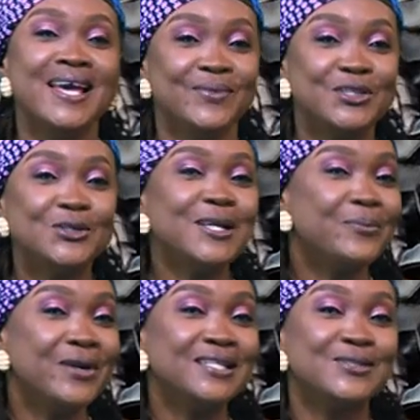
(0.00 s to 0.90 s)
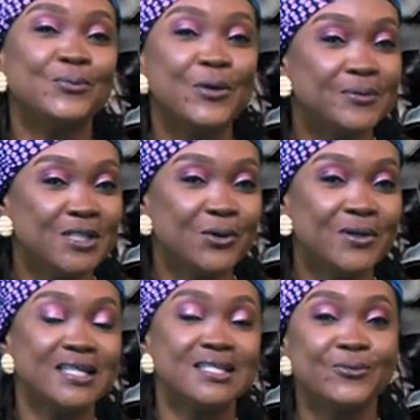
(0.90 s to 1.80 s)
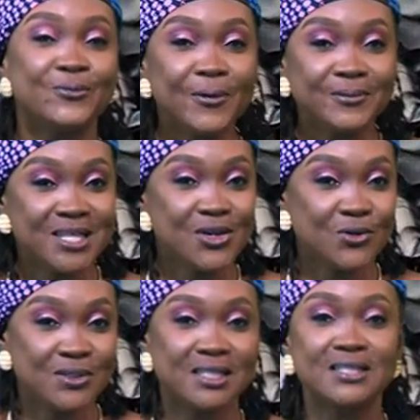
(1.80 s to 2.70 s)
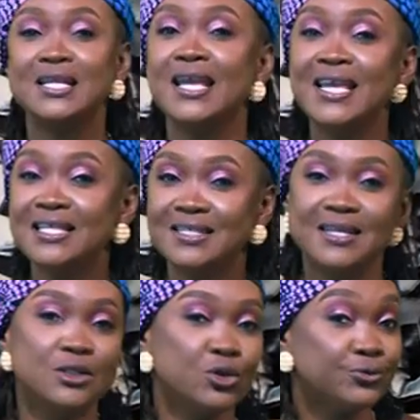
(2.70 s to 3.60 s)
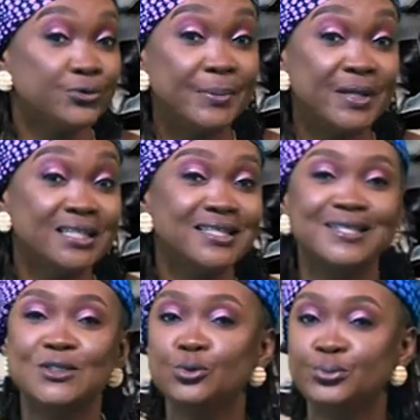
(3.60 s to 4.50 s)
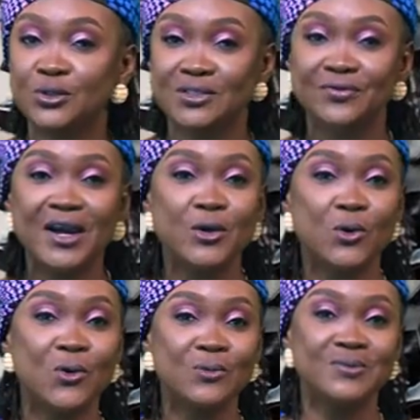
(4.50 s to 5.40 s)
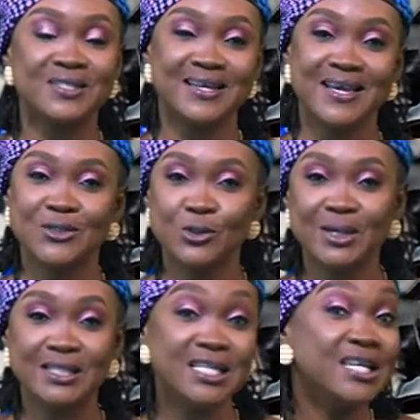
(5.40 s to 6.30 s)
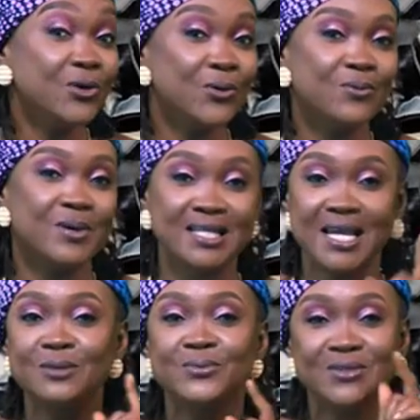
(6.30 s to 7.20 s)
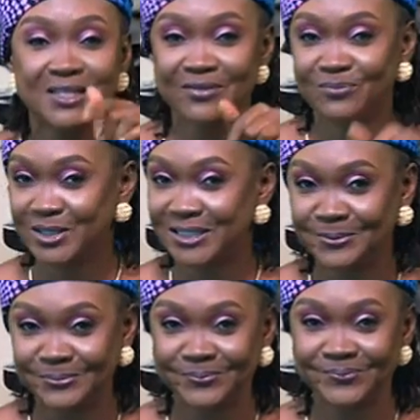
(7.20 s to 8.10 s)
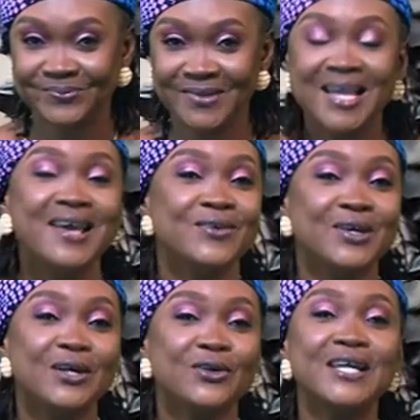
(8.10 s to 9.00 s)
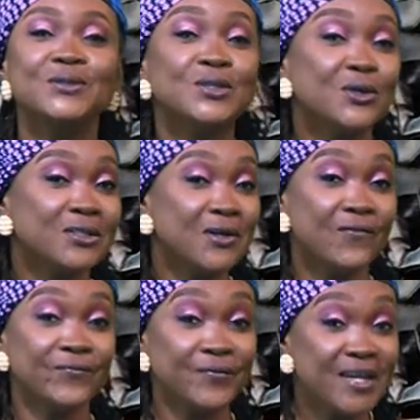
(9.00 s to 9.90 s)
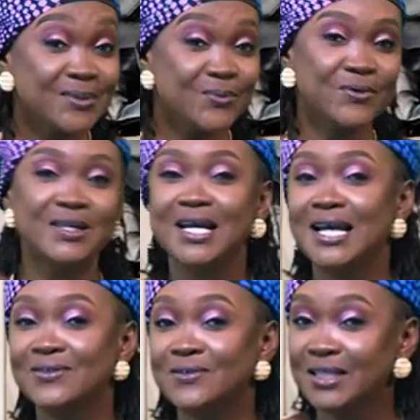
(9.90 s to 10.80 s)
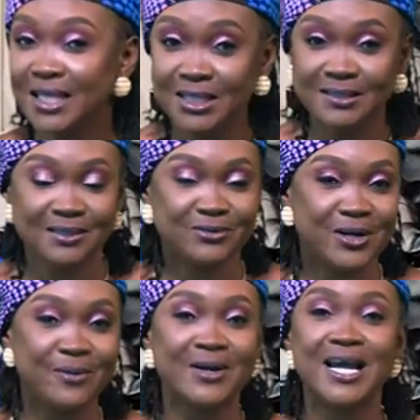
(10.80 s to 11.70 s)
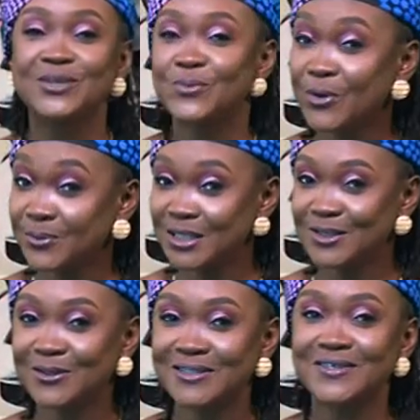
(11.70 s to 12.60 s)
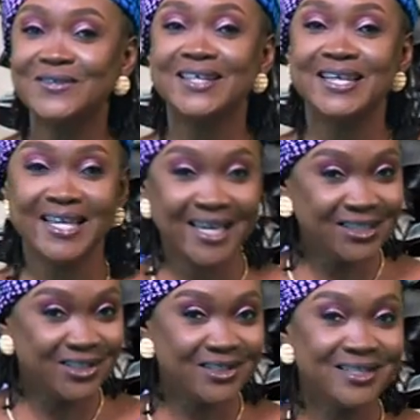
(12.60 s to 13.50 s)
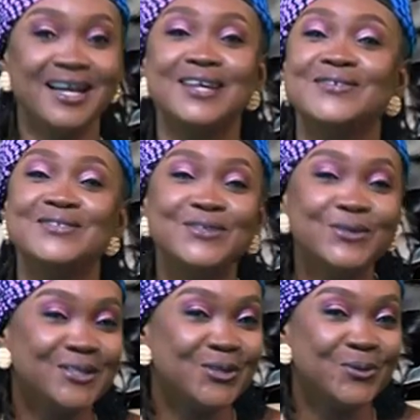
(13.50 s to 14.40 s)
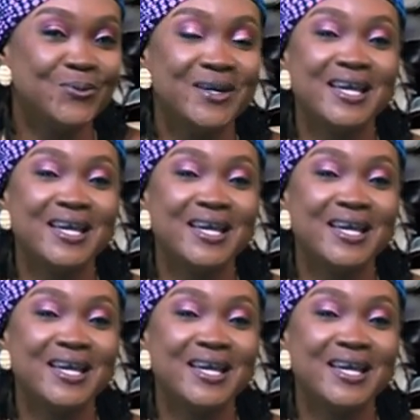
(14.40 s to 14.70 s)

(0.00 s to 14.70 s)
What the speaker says: the show that brings to property owners and property users the easiest remedies to beautify your homes, to maintain your home and help you save money. You can connect with us on Facebook and on Instagram at Property Doctor NG and on YouTube